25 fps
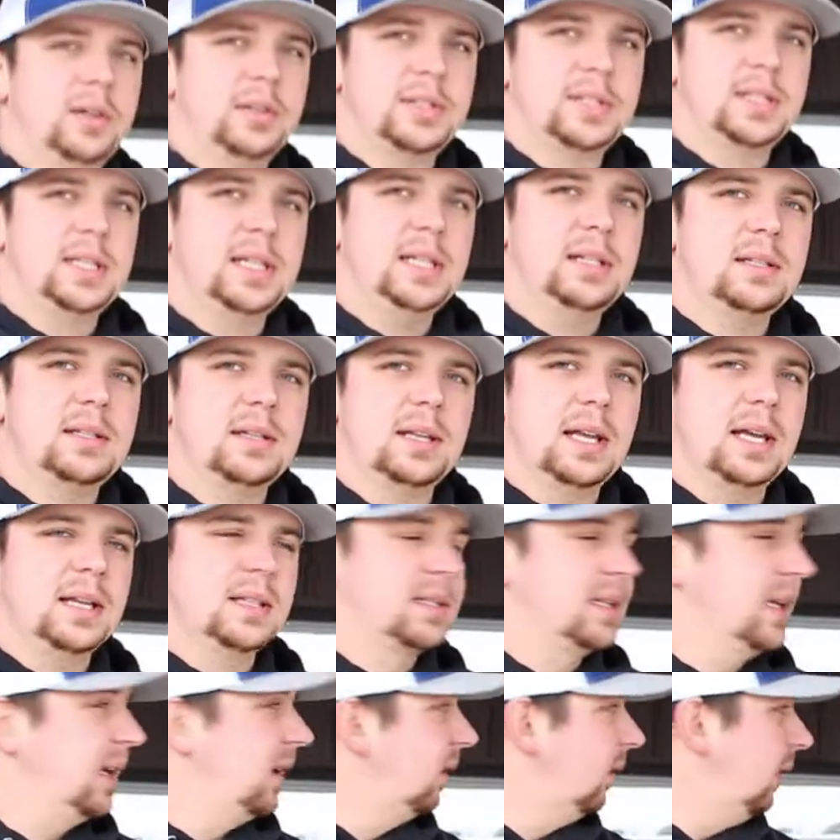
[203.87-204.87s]
seat to that
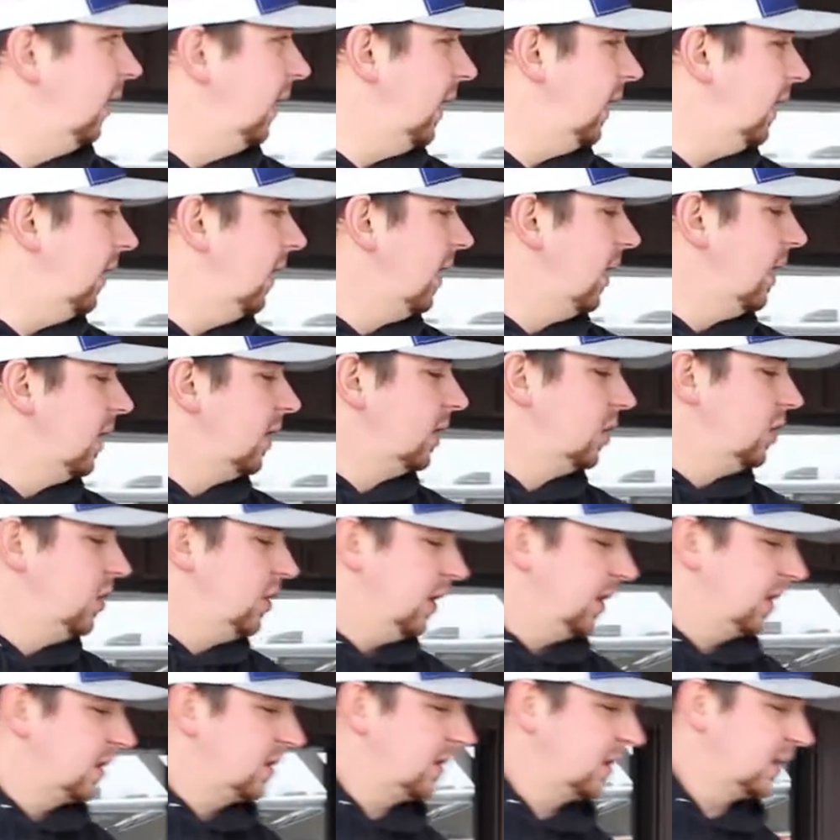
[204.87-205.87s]
center lid
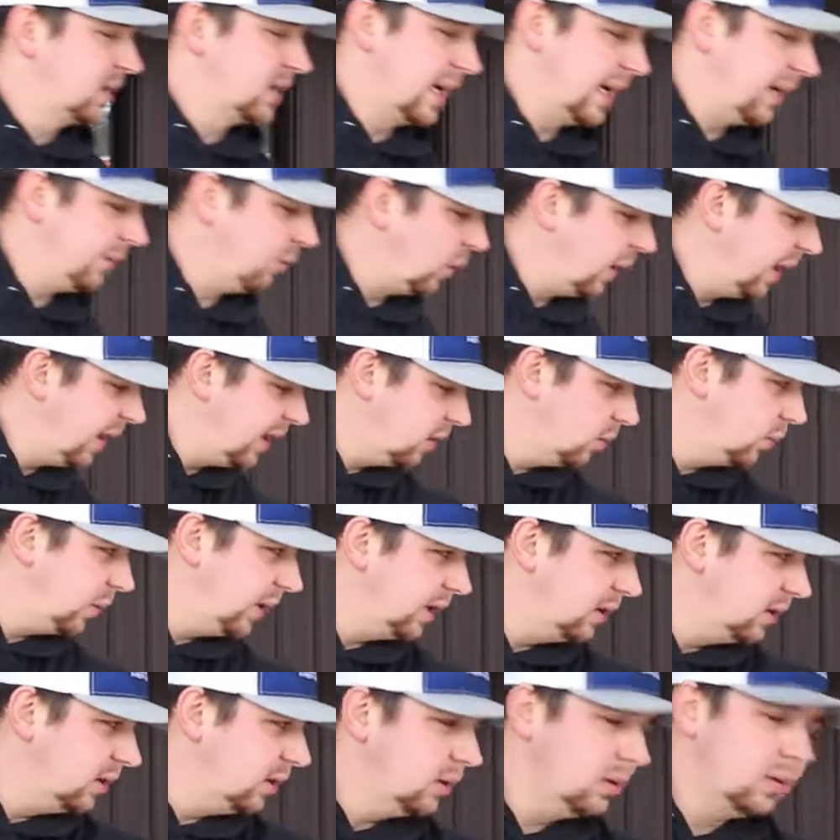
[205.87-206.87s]
just the same way that
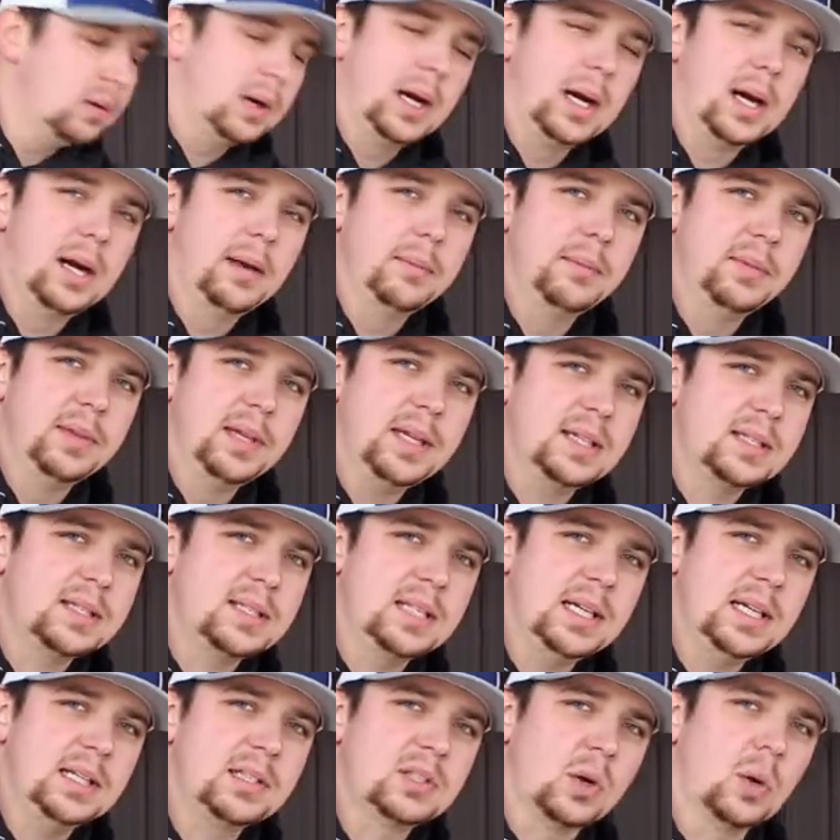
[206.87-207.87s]
we do these
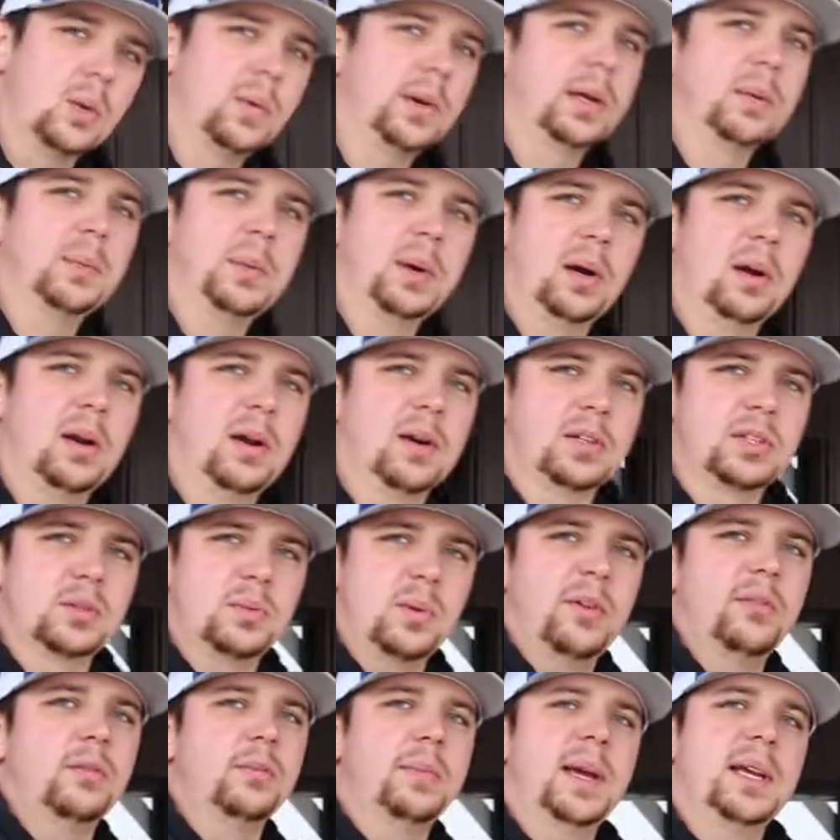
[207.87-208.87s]
seats, or we can put it on a
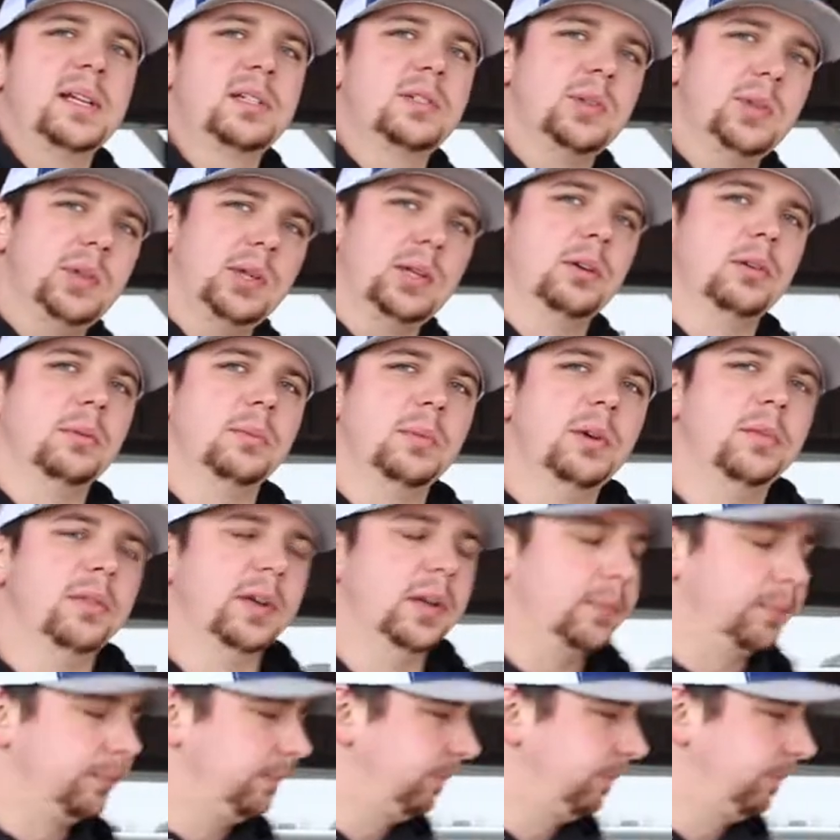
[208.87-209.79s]
swivel base so you can remove it.